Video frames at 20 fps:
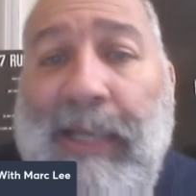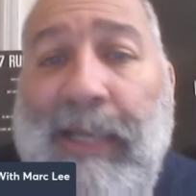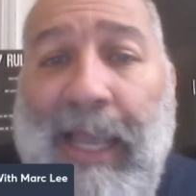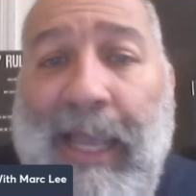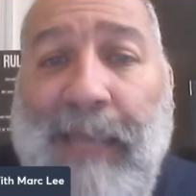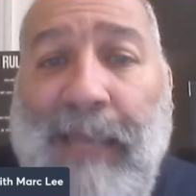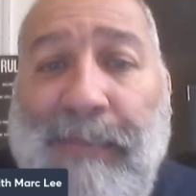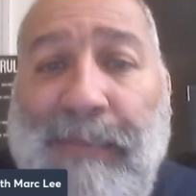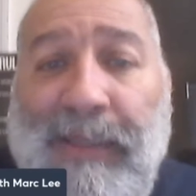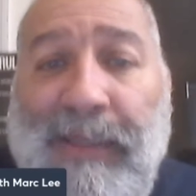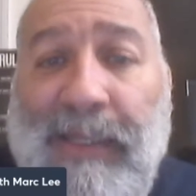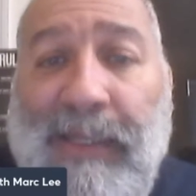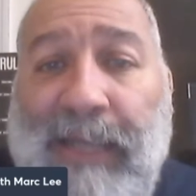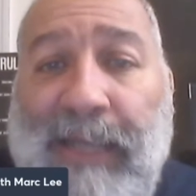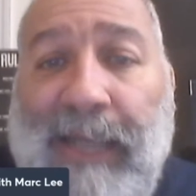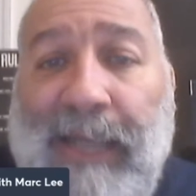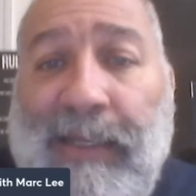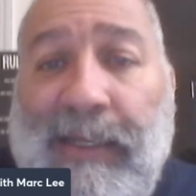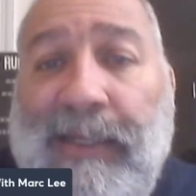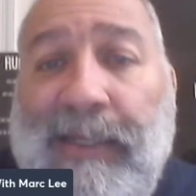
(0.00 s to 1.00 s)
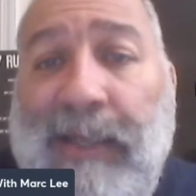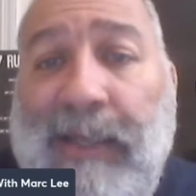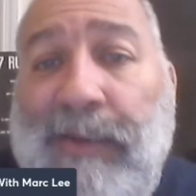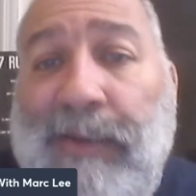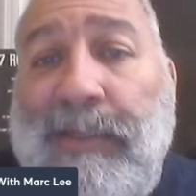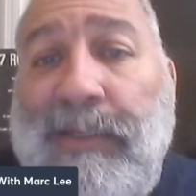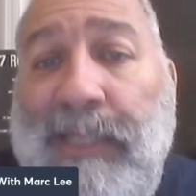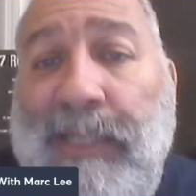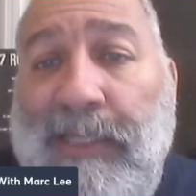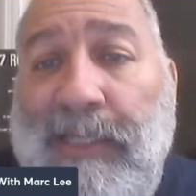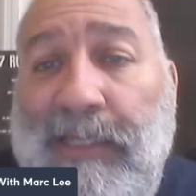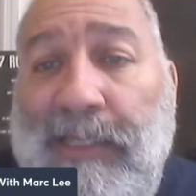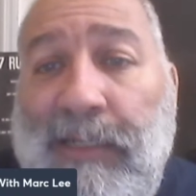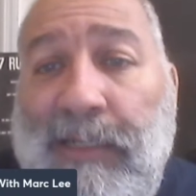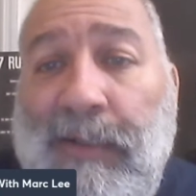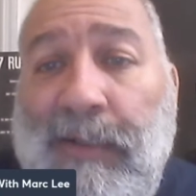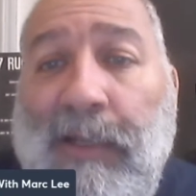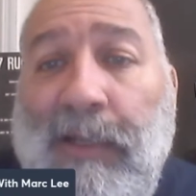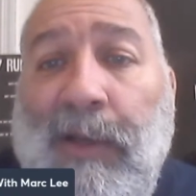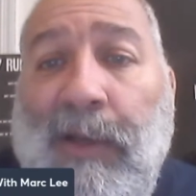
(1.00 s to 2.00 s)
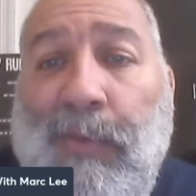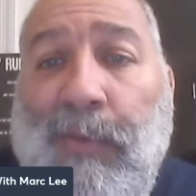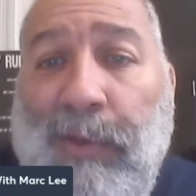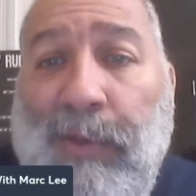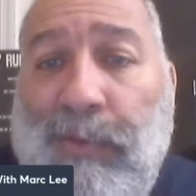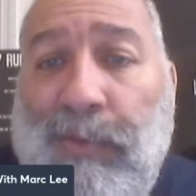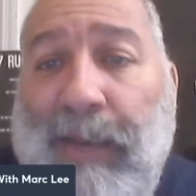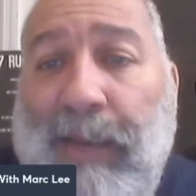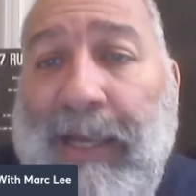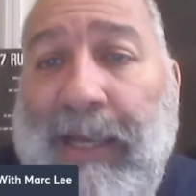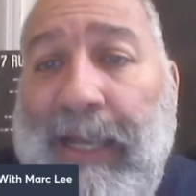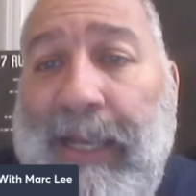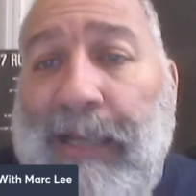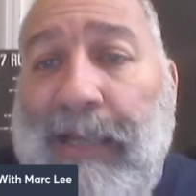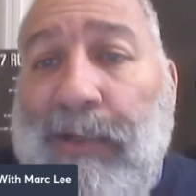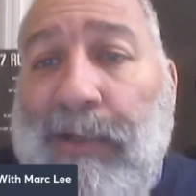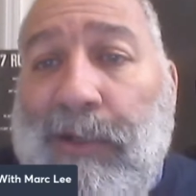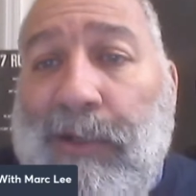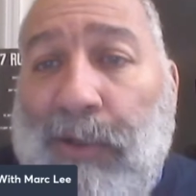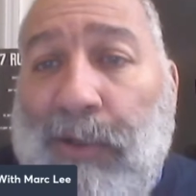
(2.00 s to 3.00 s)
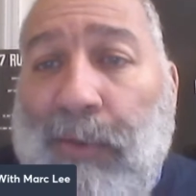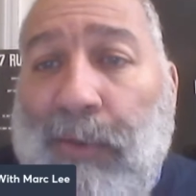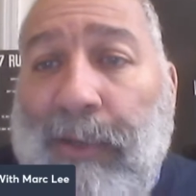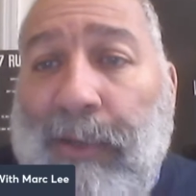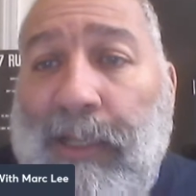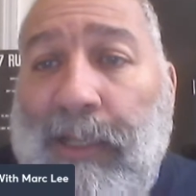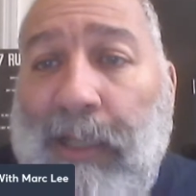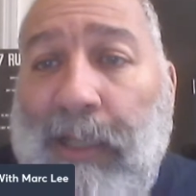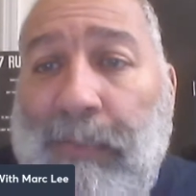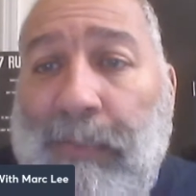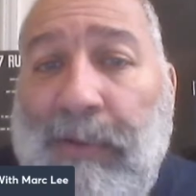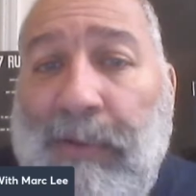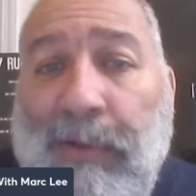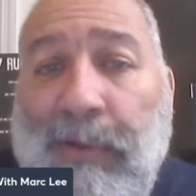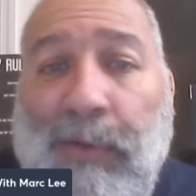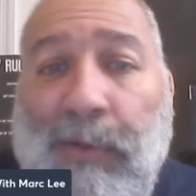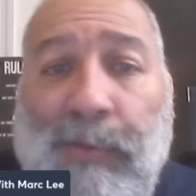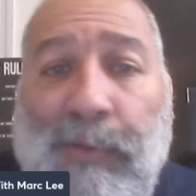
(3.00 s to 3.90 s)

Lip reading: $8 million guaranteed deal with right-hander Corey Glover,